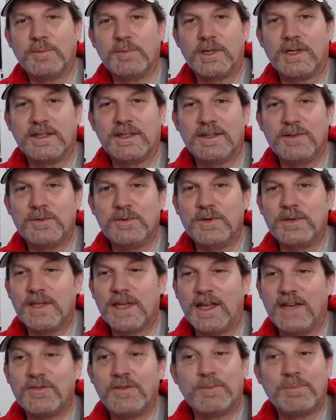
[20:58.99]
but I do
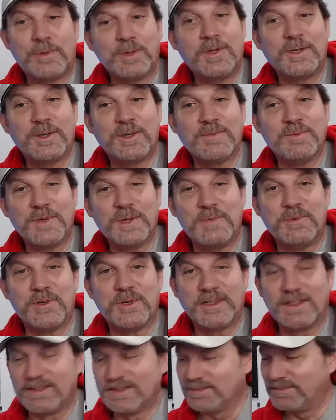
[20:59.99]
have a pretty good memory.